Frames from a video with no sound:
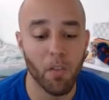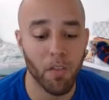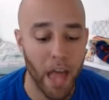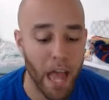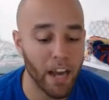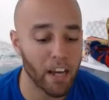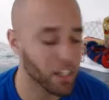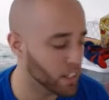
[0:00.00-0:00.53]

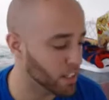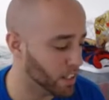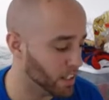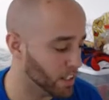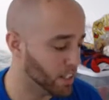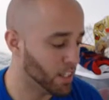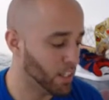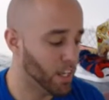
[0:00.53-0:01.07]
that good.
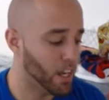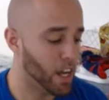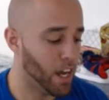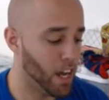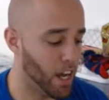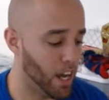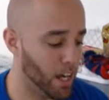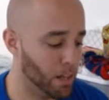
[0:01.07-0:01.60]

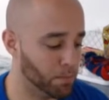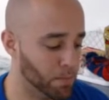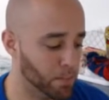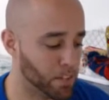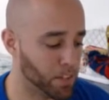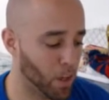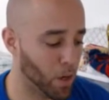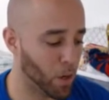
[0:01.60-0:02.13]

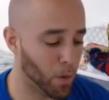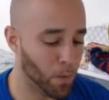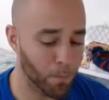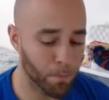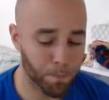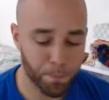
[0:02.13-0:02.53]
So